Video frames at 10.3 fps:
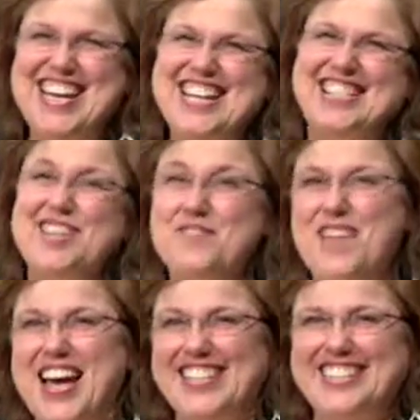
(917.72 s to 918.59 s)
So the
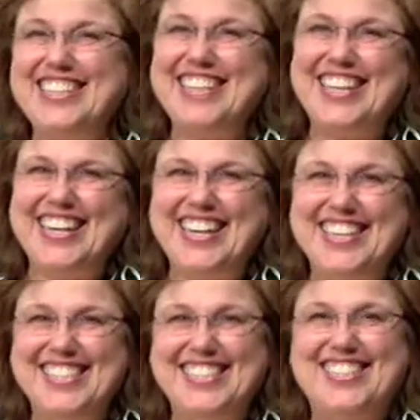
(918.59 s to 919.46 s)
maxilla
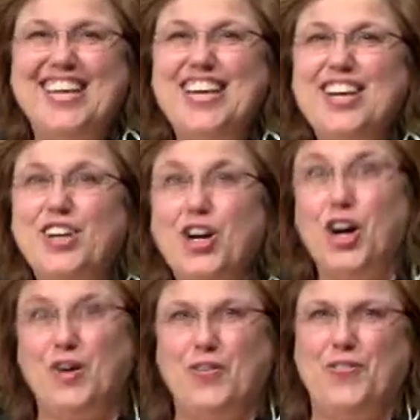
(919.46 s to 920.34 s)
is
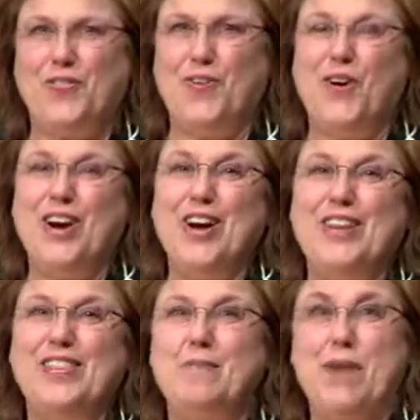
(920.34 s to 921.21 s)
code for
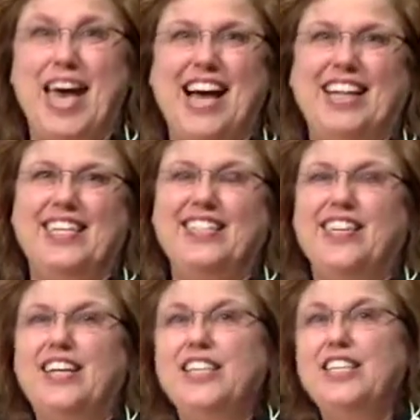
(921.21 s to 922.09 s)
the palate.
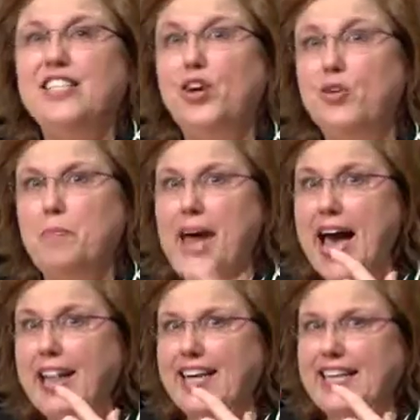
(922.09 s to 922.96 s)
So the
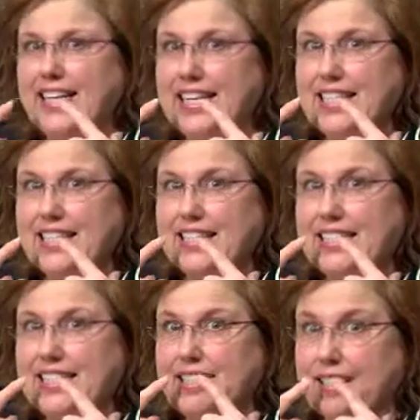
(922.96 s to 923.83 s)
palate is
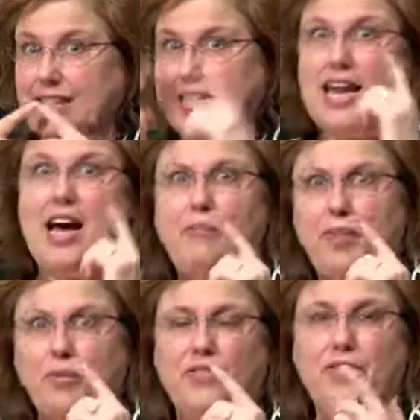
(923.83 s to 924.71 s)
the top,
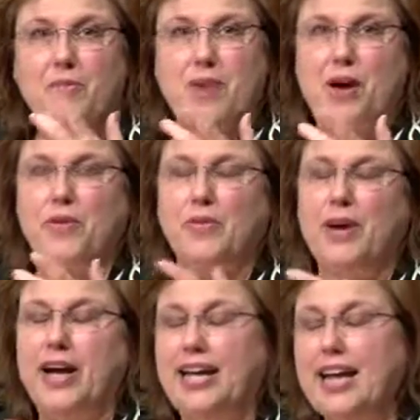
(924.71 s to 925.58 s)
the roof of the mouth,
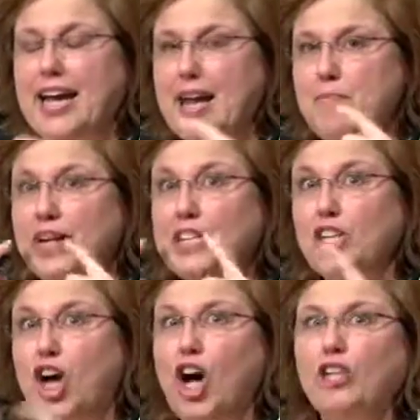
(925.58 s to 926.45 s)
right? But it's
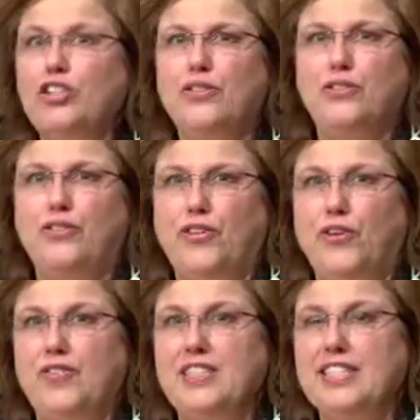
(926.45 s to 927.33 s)
also the
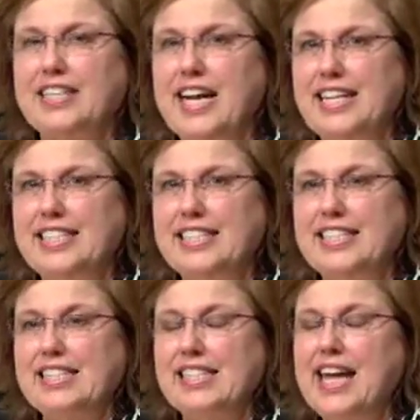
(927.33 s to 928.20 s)
floor of the
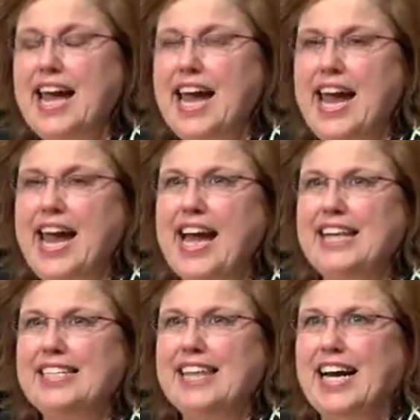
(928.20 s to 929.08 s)
sinuses.
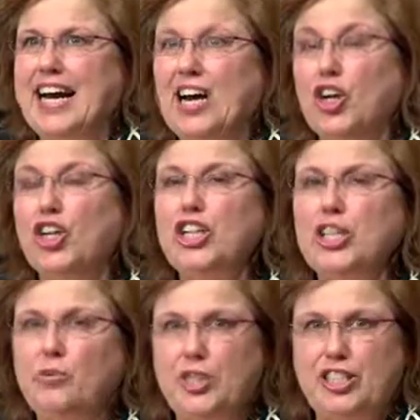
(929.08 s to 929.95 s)
And
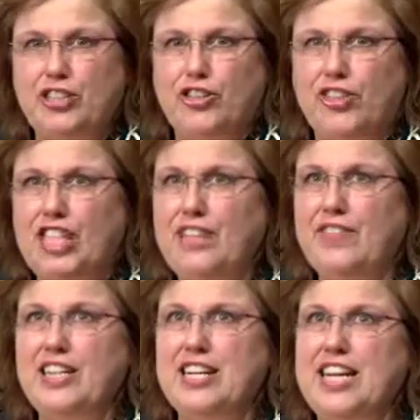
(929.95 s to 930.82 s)
early research,
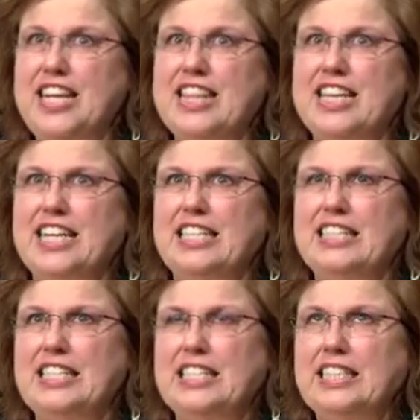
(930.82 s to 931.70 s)
even in the
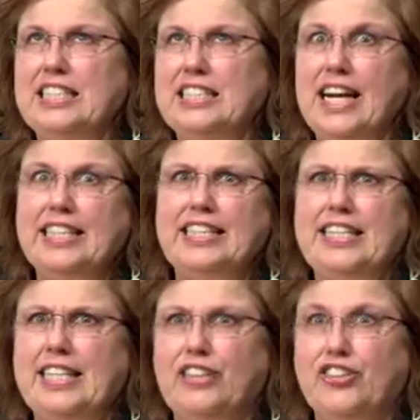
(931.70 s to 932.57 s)

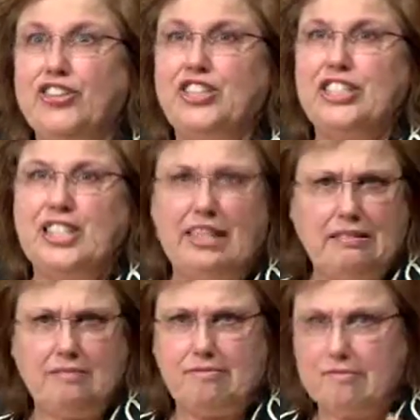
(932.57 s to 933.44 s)
1913